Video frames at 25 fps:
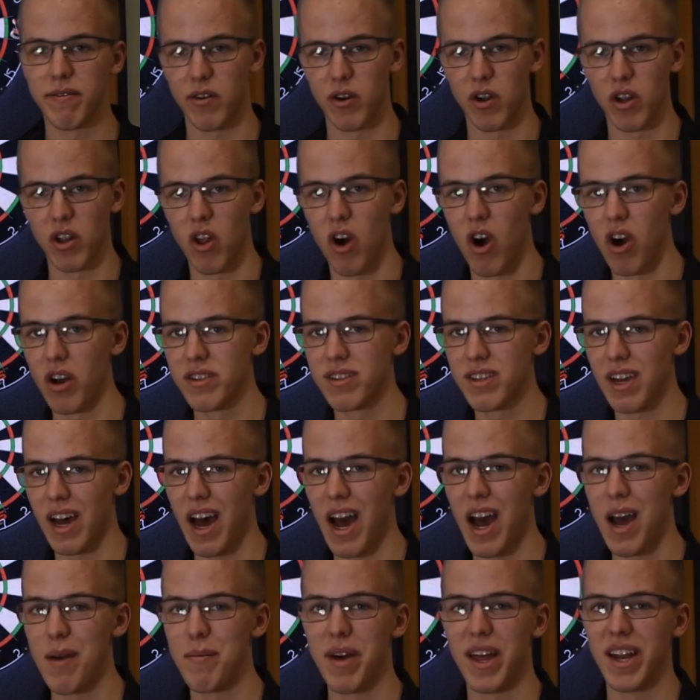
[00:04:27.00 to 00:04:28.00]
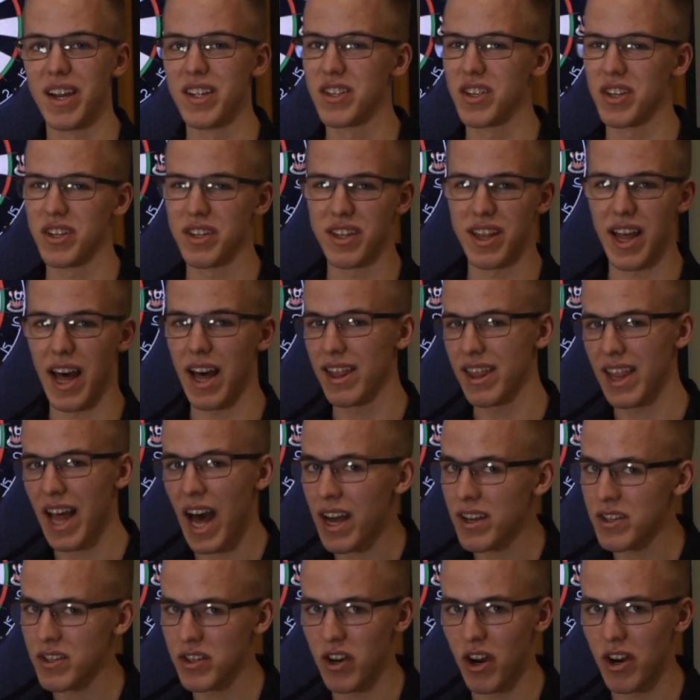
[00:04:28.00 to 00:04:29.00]
for a long time, and it's just that
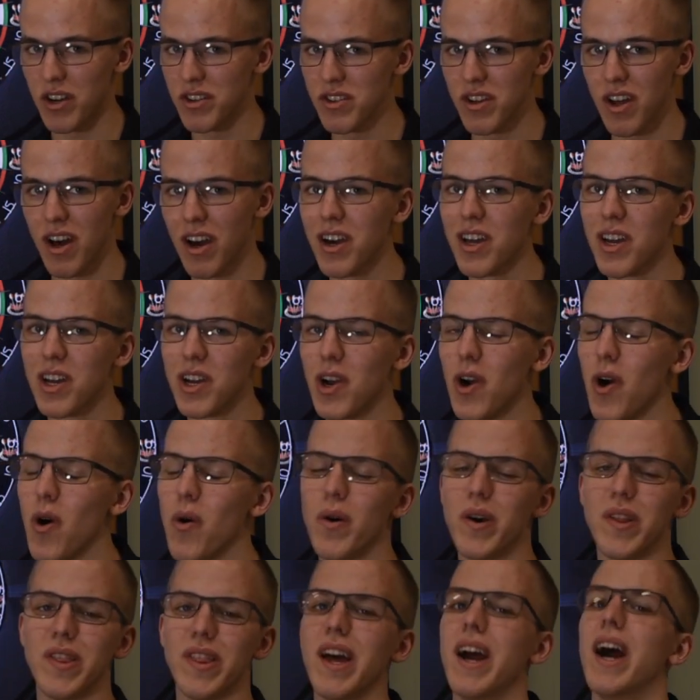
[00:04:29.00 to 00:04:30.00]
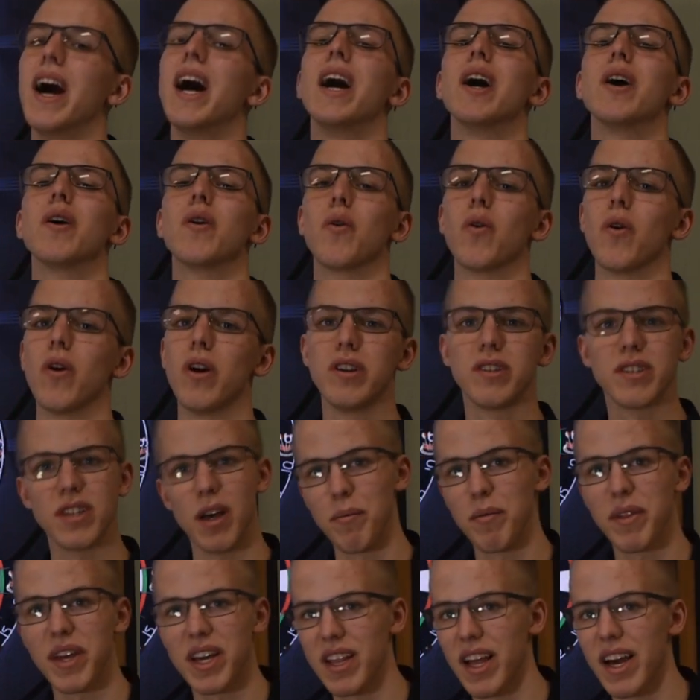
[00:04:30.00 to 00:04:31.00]
last dart's not going to go in there or
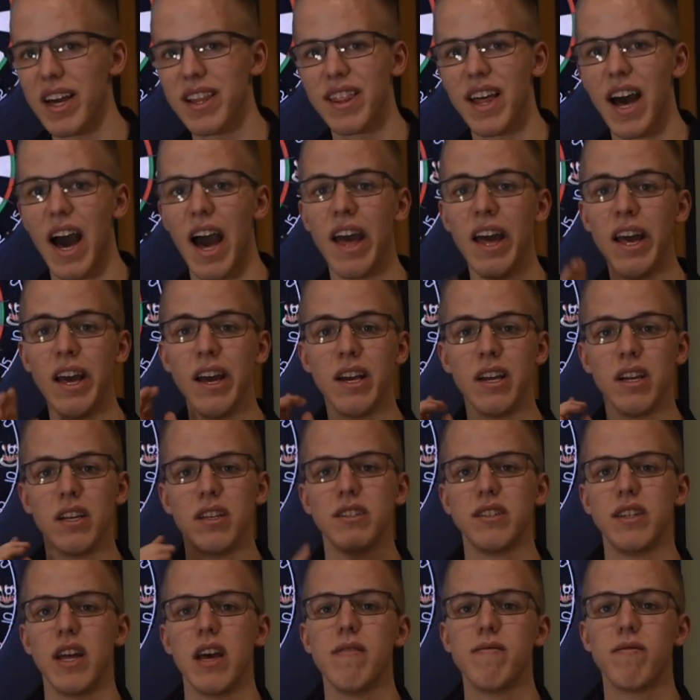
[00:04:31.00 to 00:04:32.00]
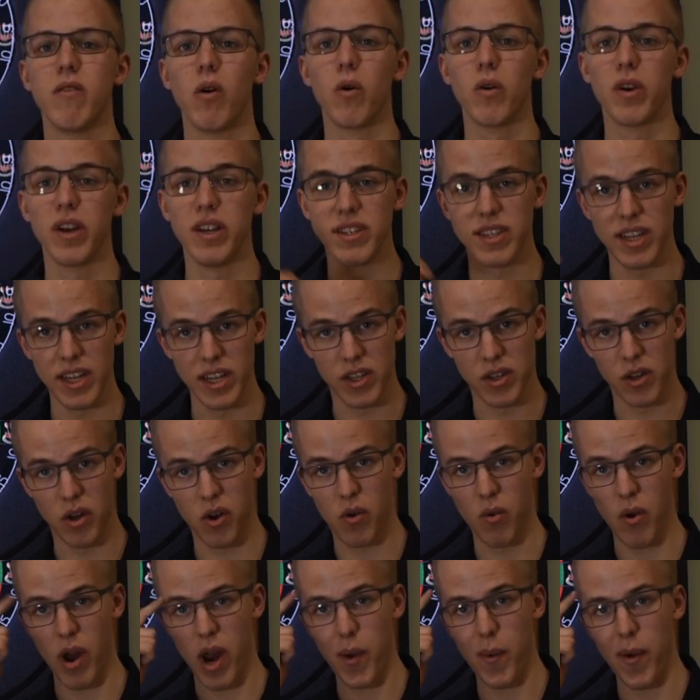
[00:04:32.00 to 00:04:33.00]
something like that. Stay focused. It's
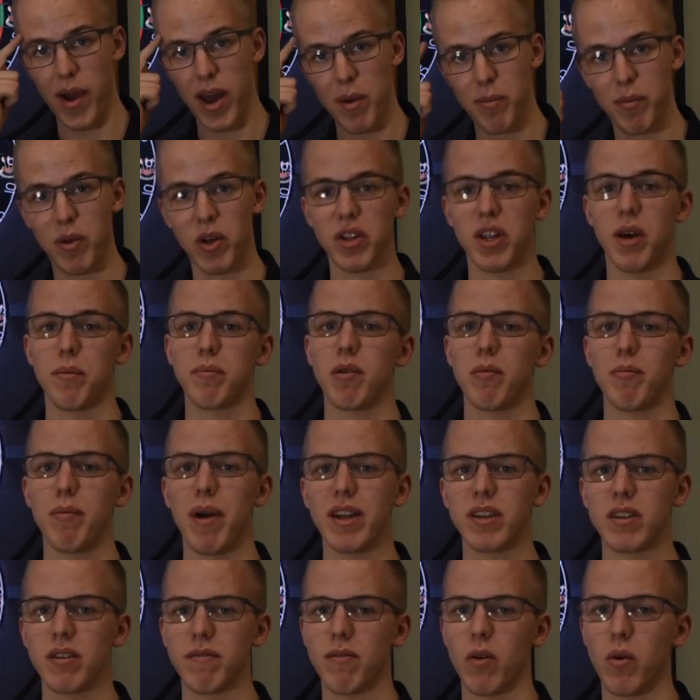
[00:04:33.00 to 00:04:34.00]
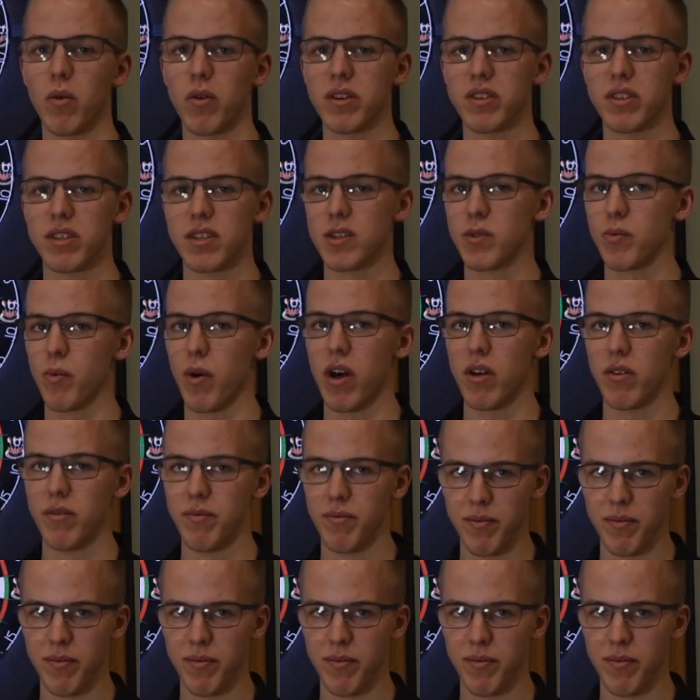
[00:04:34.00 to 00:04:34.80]
a great way to build up your mental focus as well.